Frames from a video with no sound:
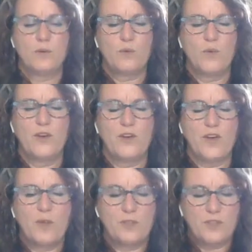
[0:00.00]
where you're
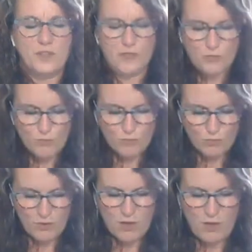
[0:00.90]
able to then
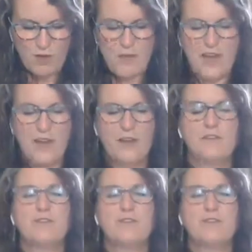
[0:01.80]
draw back